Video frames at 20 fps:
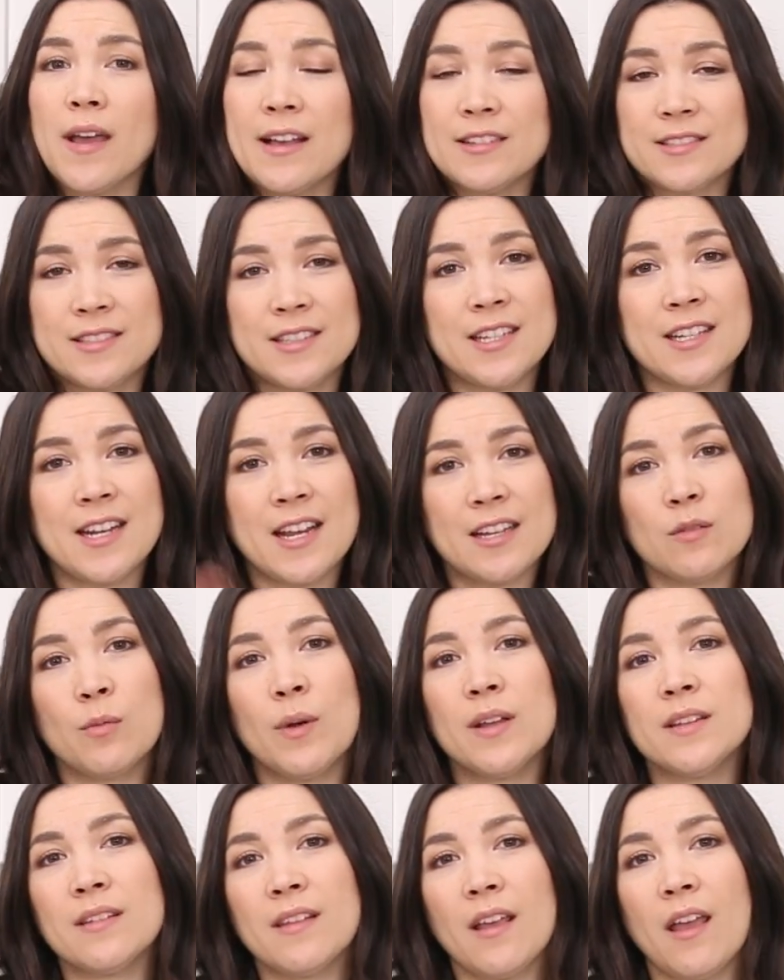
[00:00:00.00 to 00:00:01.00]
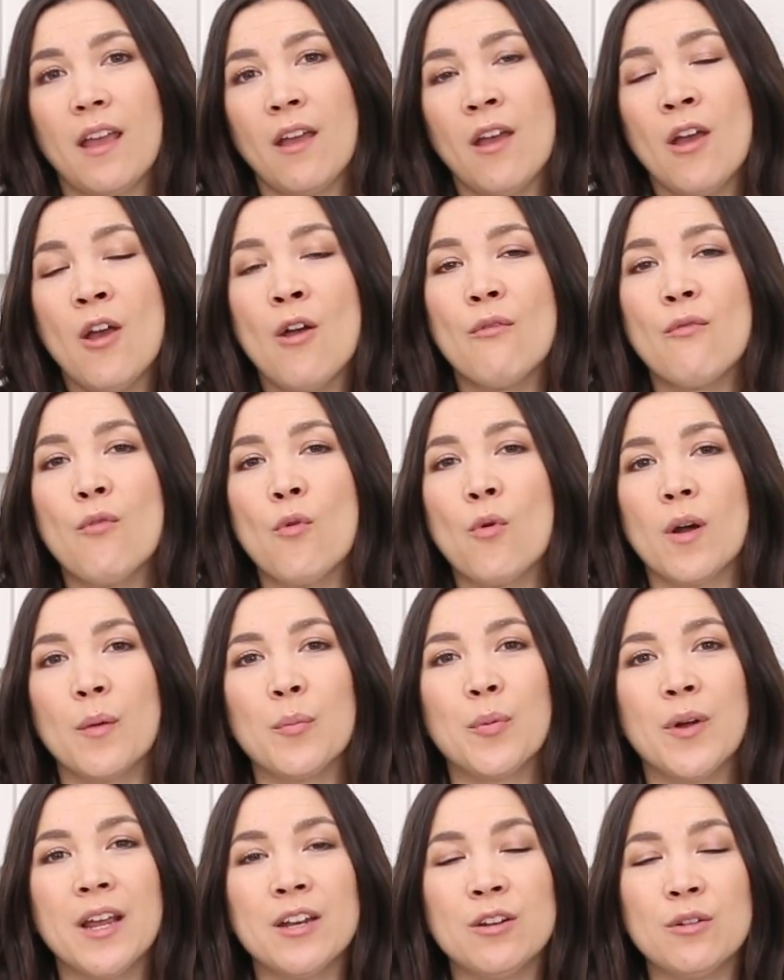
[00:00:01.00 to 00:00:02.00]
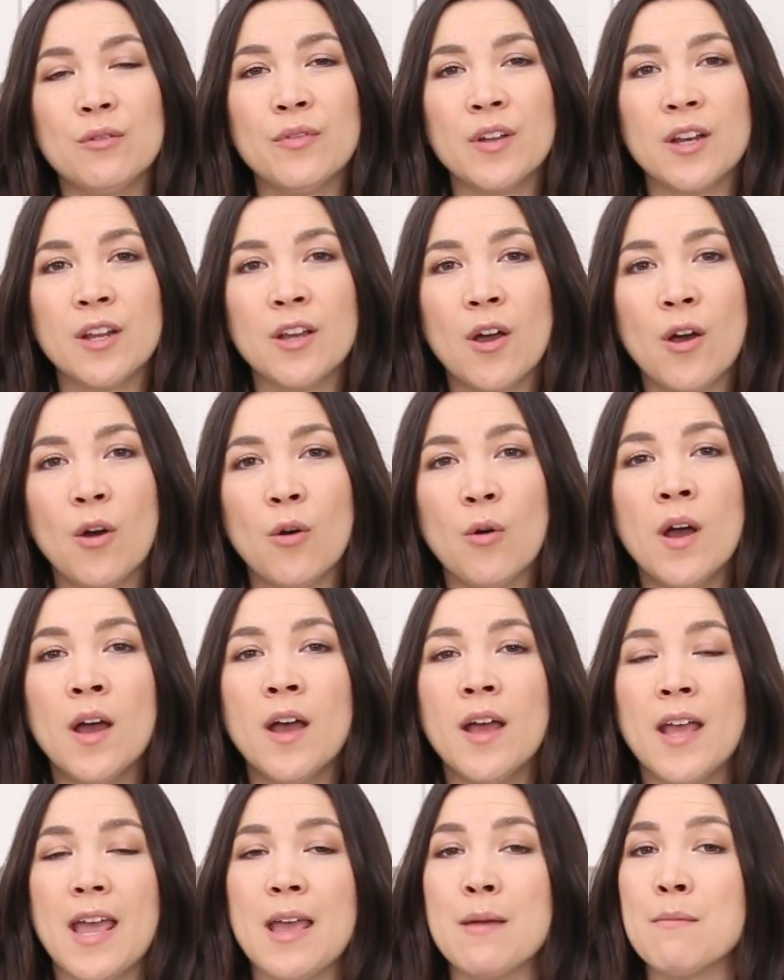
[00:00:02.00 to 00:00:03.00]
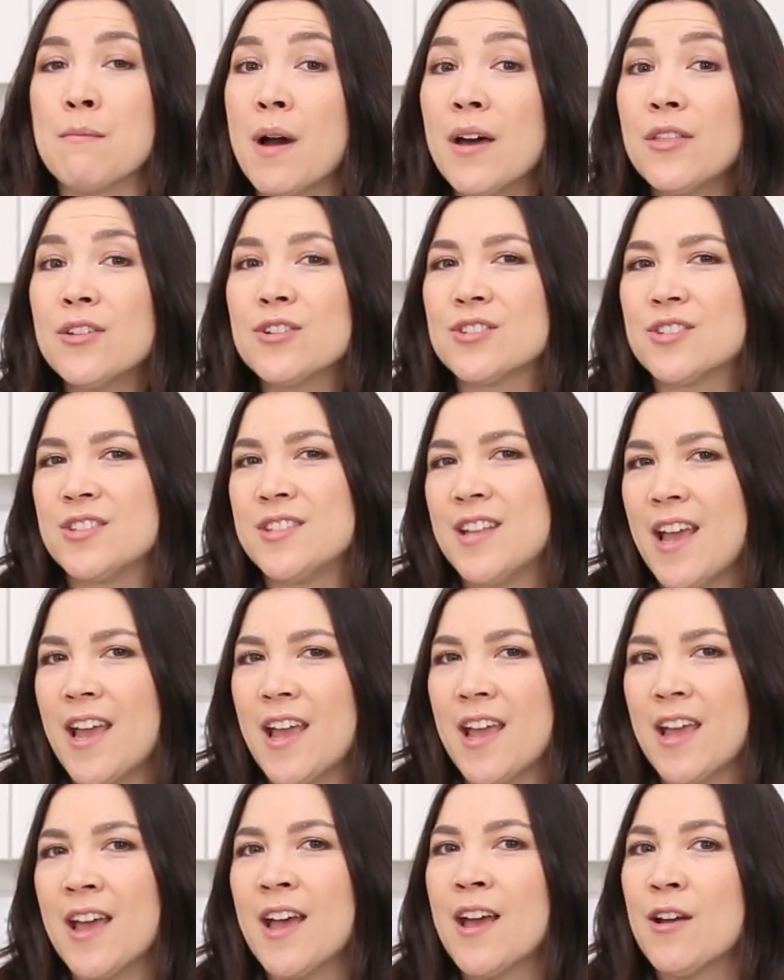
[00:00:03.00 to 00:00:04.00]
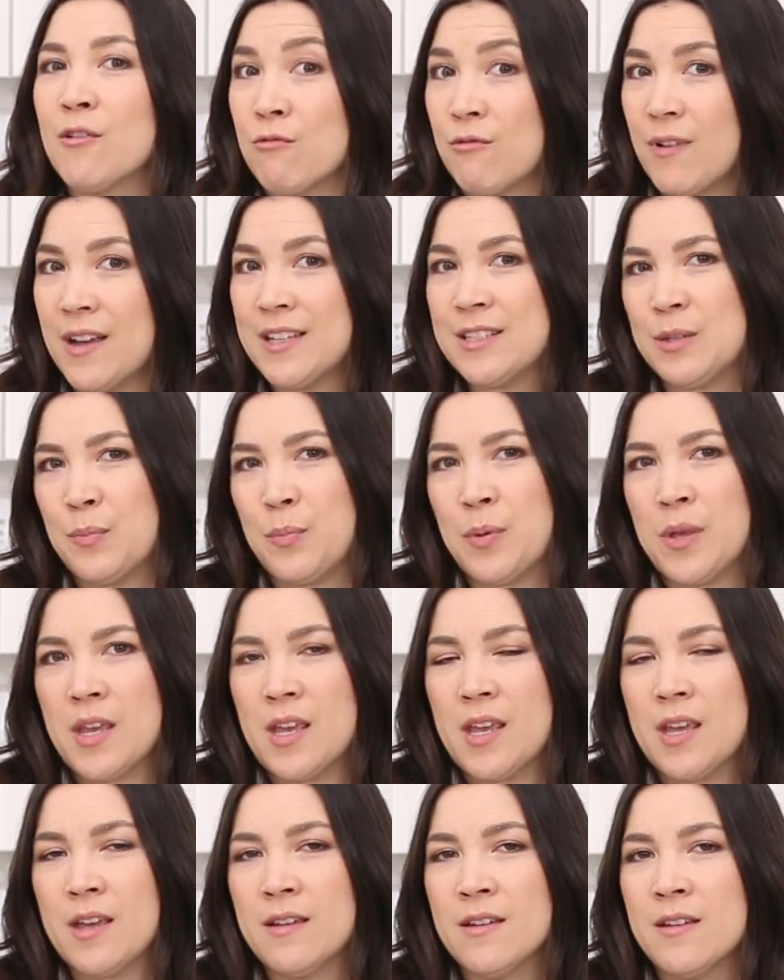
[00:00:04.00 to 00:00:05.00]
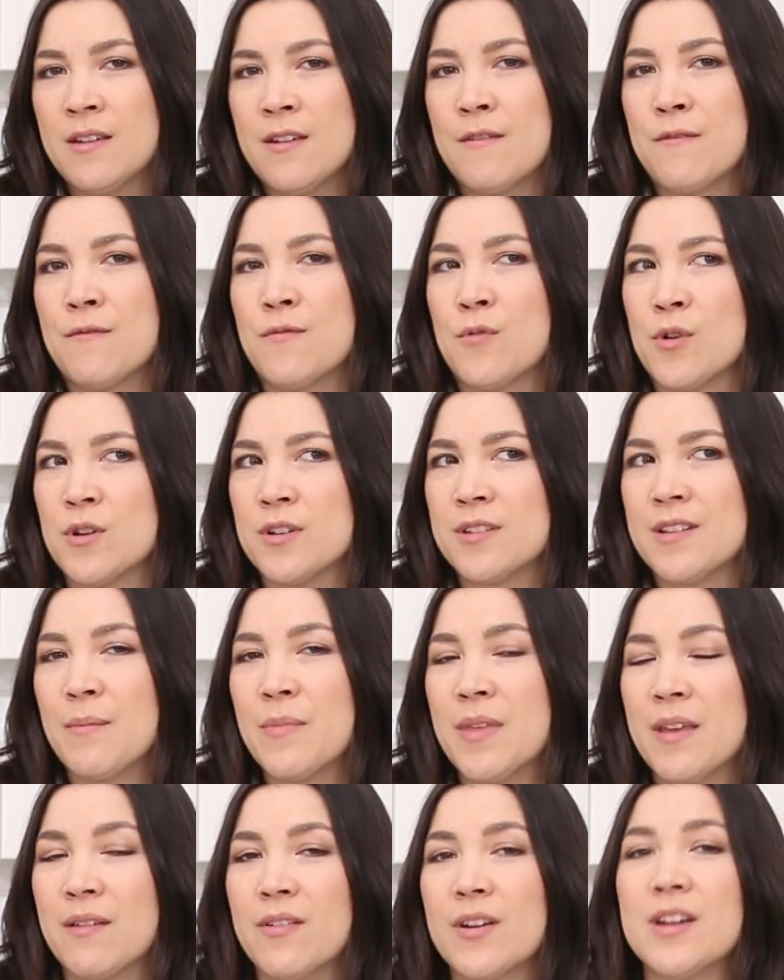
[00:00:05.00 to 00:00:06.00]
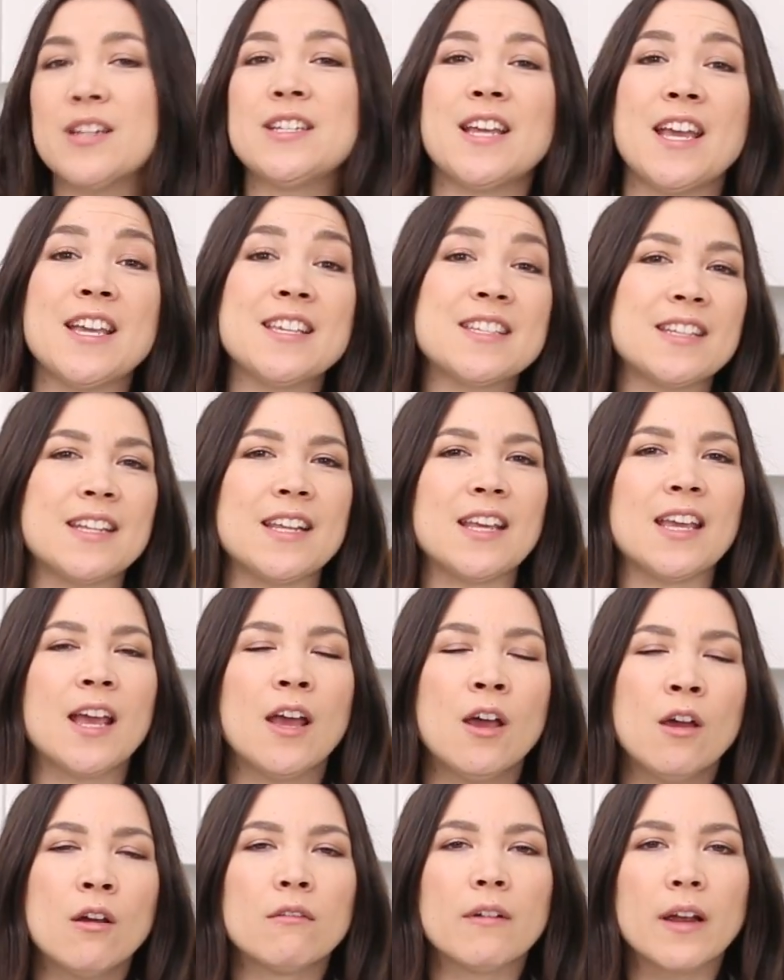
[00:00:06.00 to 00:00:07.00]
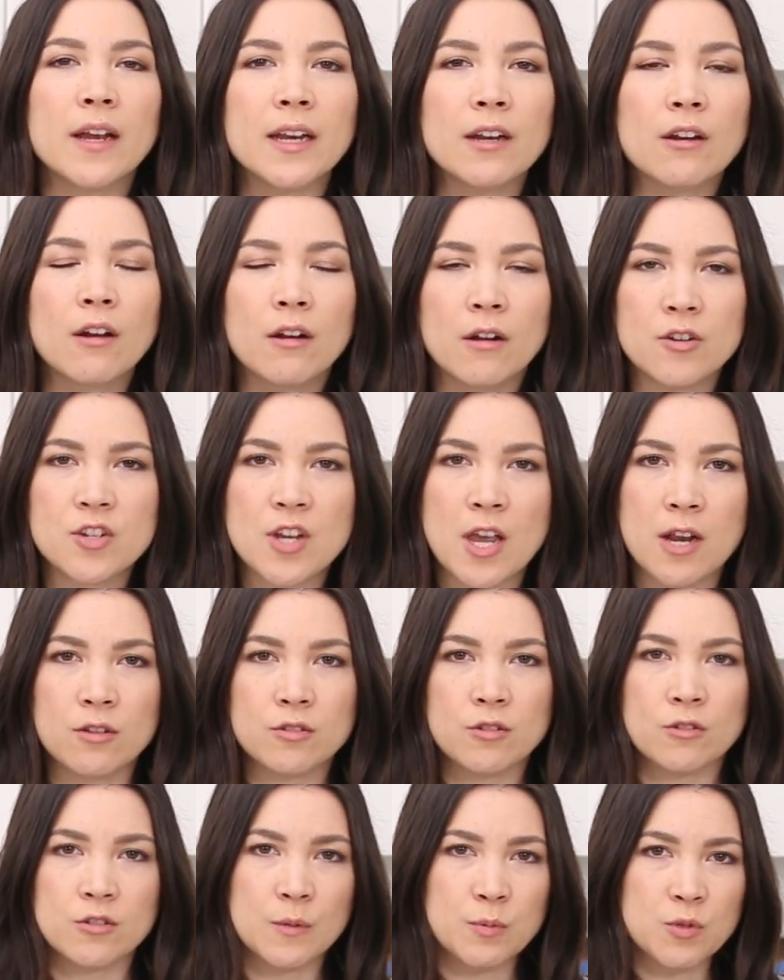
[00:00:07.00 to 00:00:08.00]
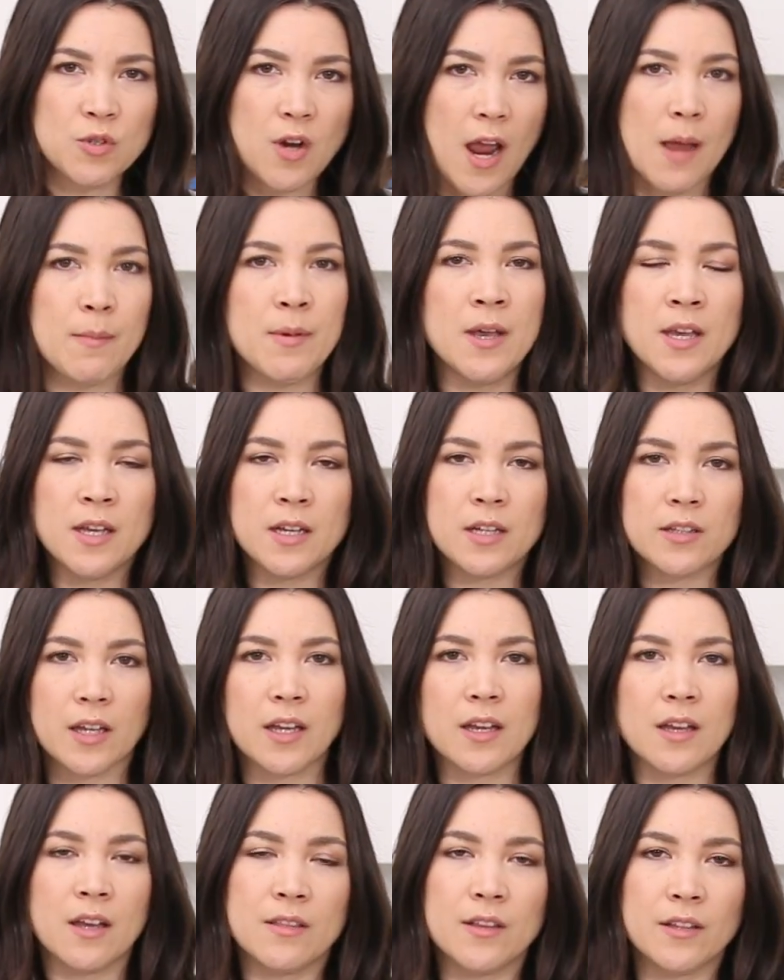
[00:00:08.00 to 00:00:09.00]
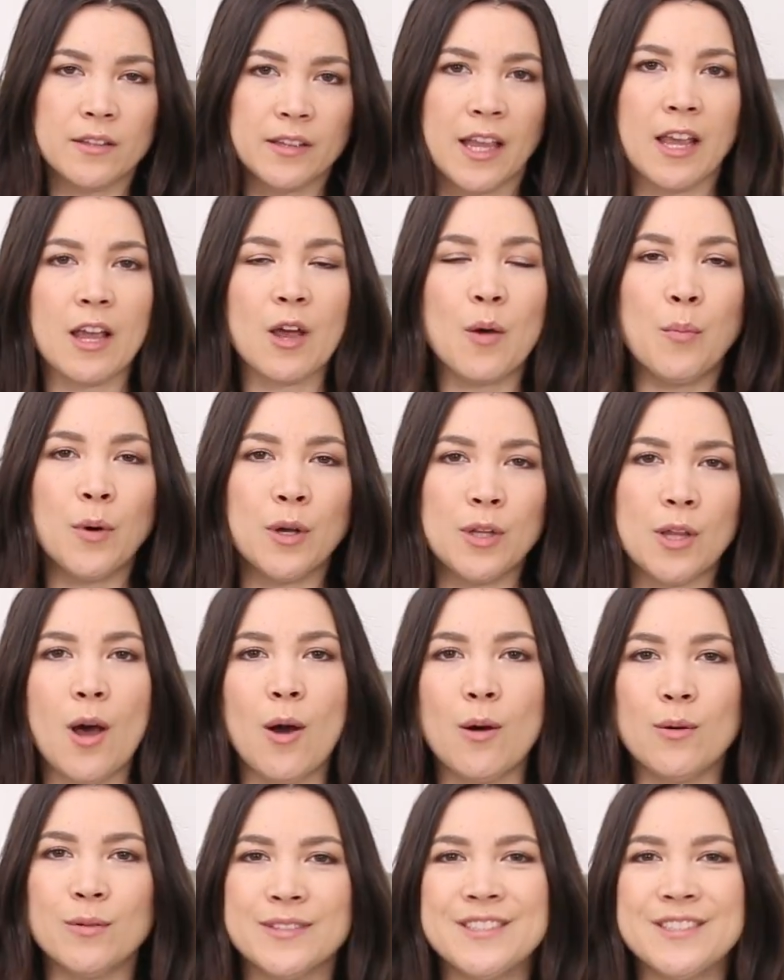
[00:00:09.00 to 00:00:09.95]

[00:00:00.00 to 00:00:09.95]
I'll see you next Wednesday for a brand new video, a Mother's Day recipe for something very tasty right here on our channel. So subscribe, click the link below.